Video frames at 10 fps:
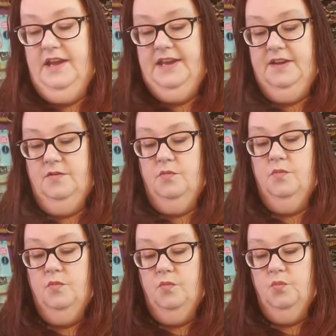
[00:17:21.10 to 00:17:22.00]
and
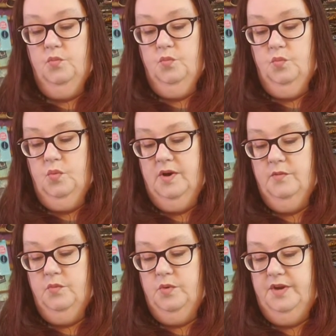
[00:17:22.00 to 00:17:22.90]

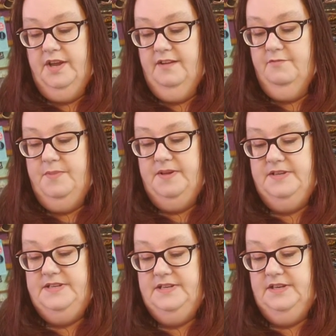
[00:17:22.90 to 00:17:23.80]
what would have
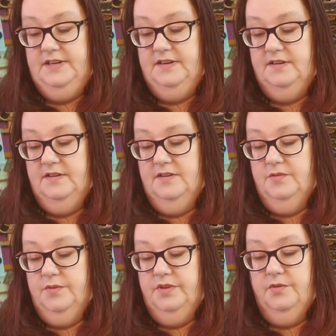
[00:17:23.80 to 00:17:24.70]
been done
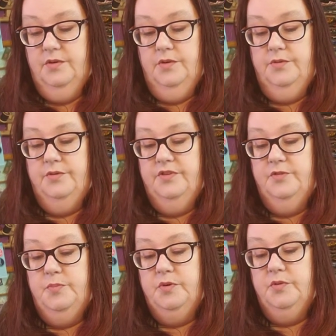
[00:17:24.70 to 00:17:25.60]
when they're older.
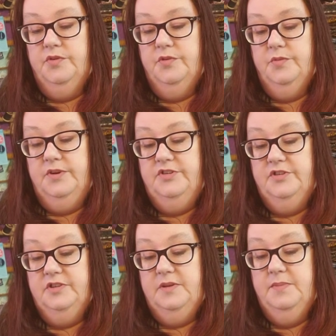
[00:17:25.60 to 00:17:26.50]
This book was
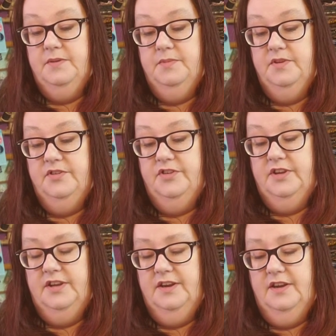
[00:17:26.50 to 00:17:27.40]
originally published
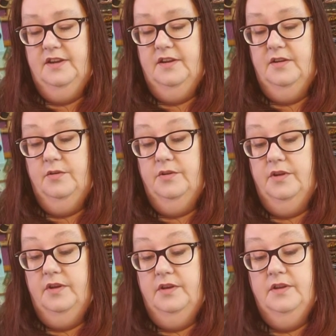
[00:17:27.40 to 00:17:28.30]
in,
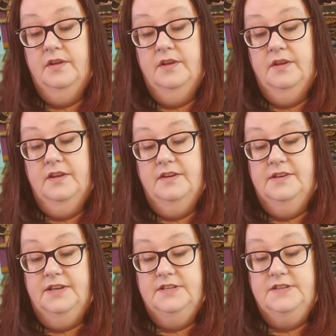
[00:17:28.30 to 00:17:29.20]

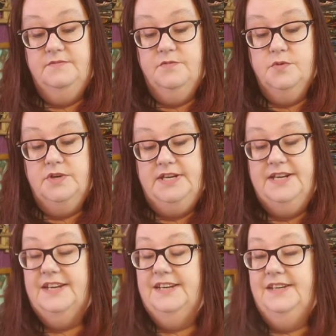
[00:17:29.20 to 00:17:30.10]

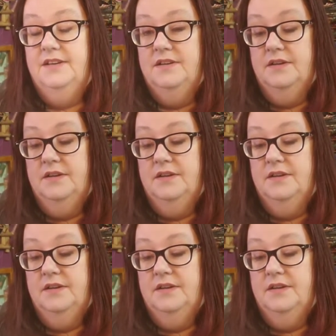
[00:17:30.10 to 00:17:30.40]
1949.